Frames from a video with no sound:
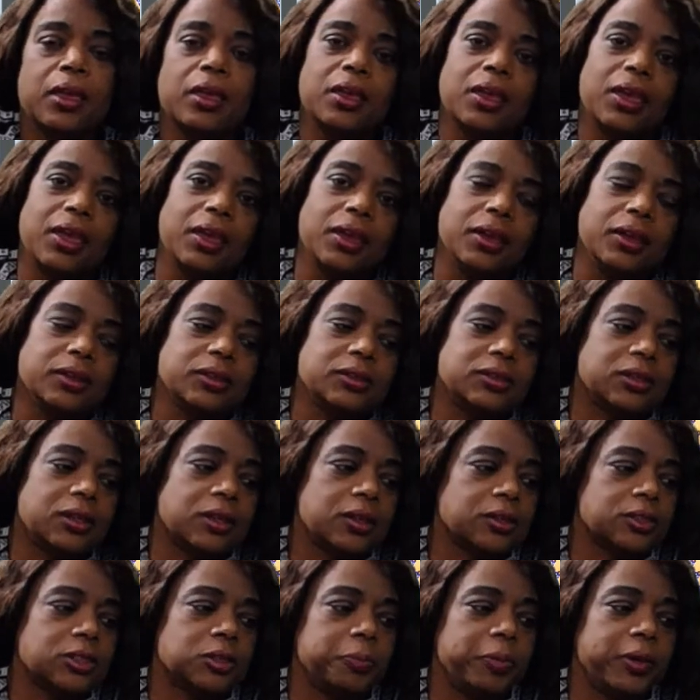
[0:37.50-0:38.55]

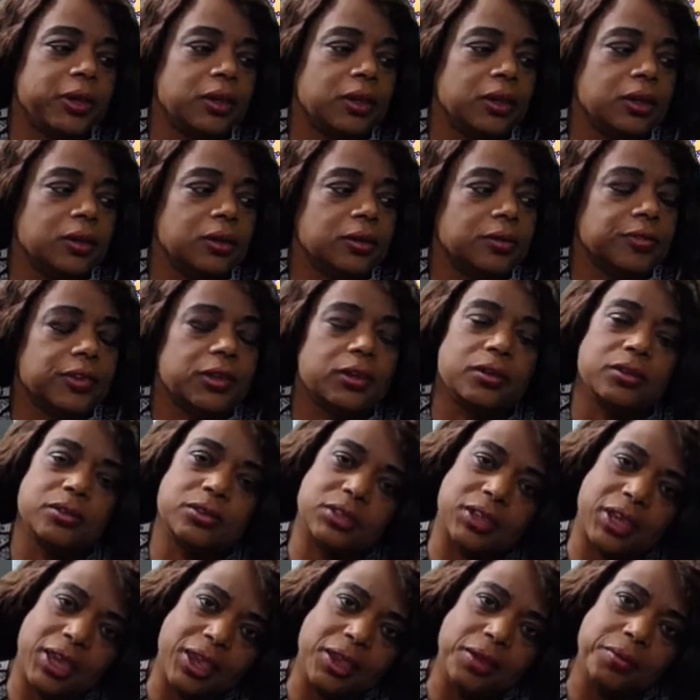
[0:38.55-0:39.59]
And speaking of
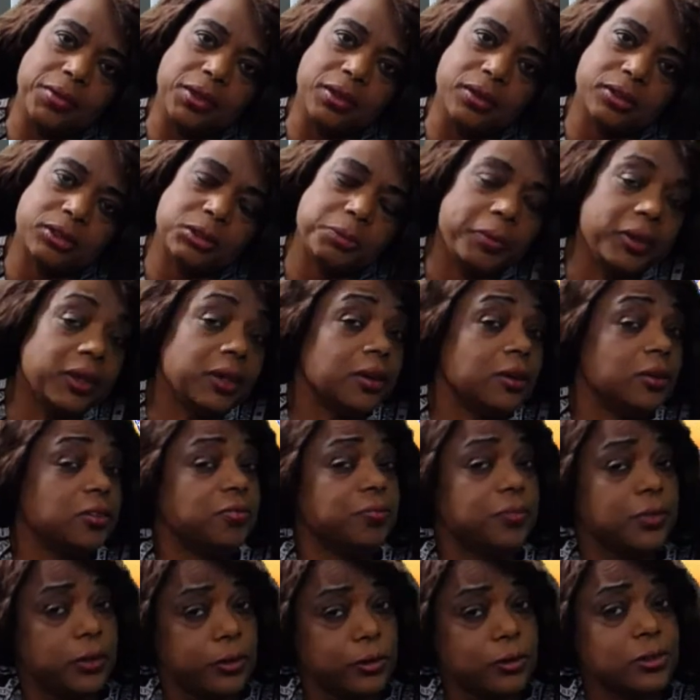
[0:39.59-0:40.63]
entertainment, speaking
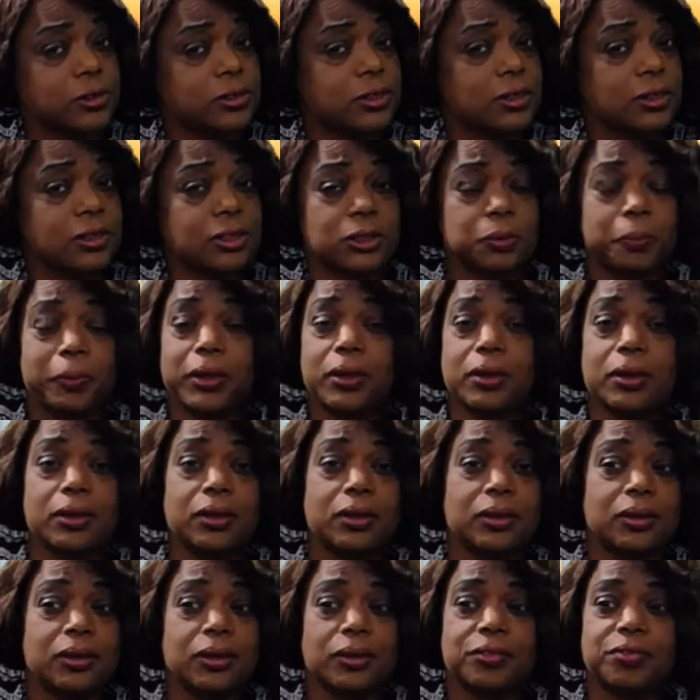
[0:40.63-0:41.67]
of music,
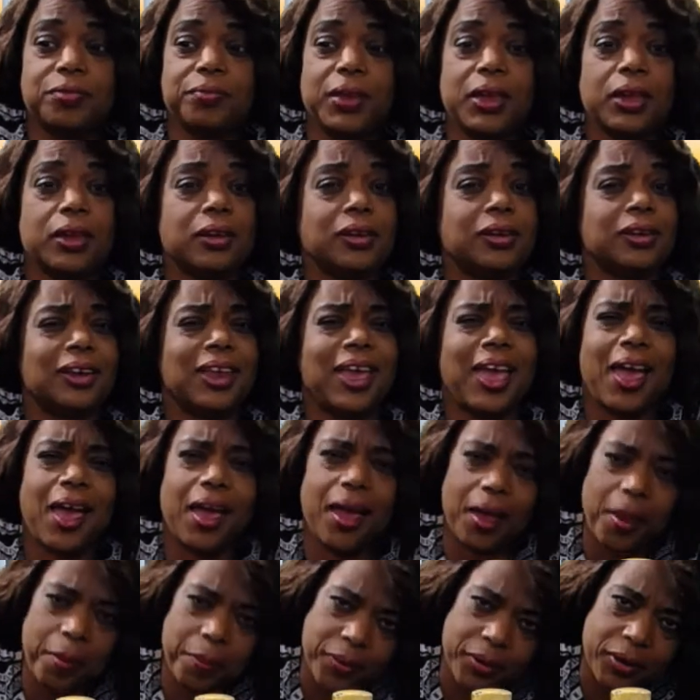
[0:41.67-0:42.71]
speaking of making it
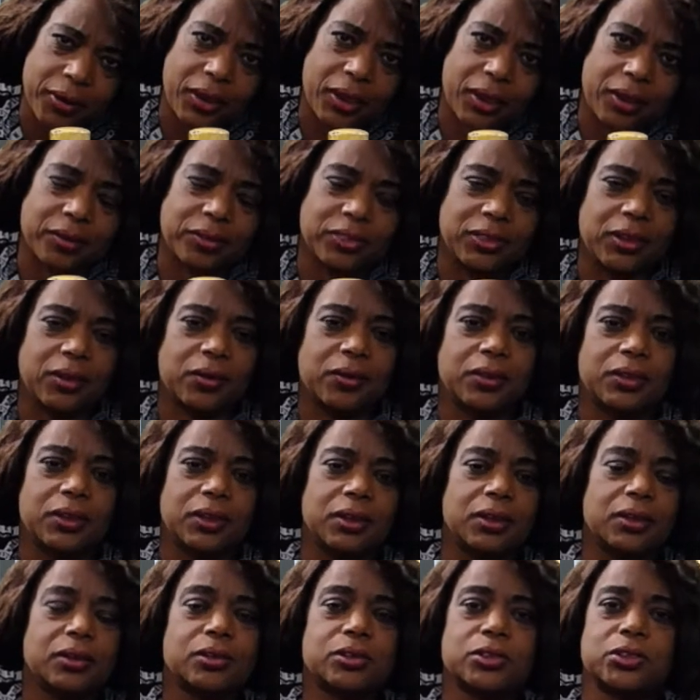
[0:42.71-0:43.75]
happen out there in the
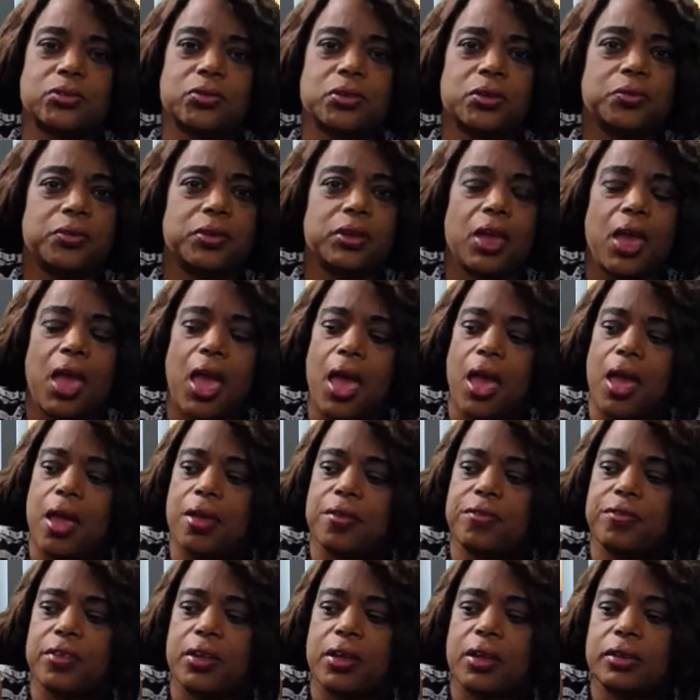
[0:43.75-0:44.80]
industry, we
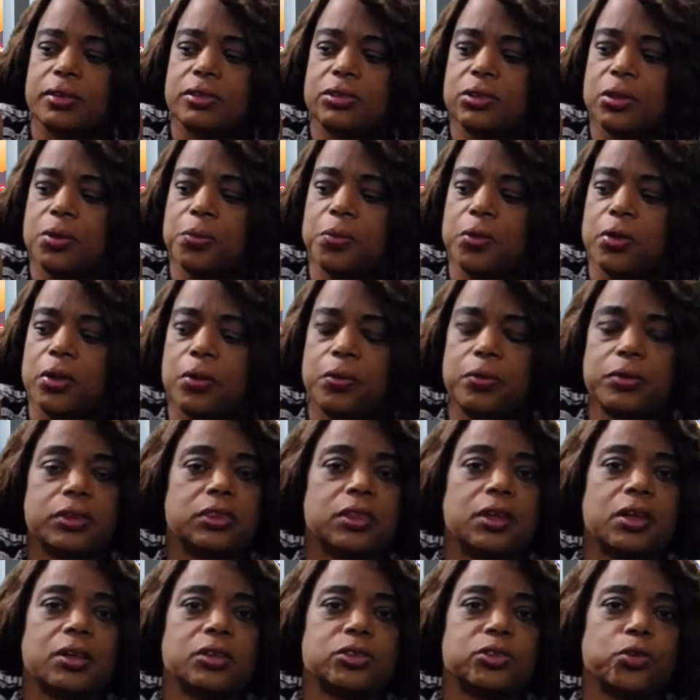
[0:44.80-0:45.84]
have someone
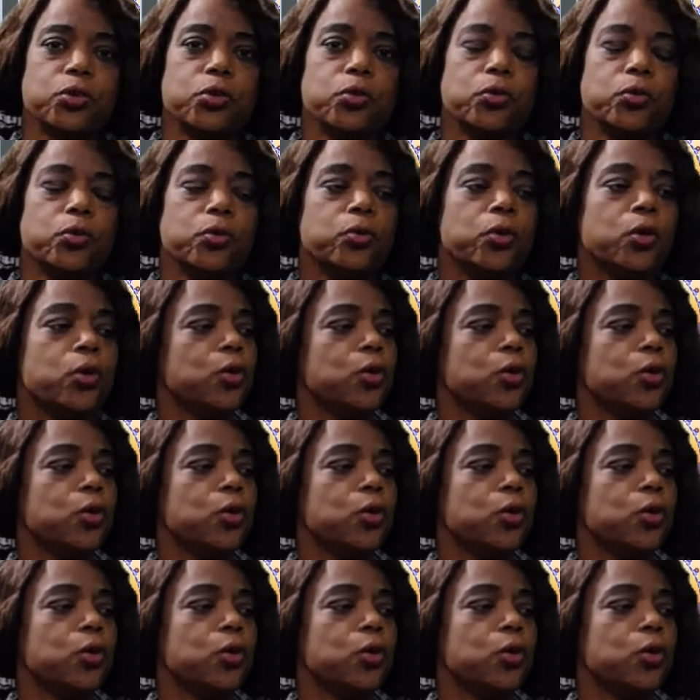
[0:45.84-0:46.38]
with us who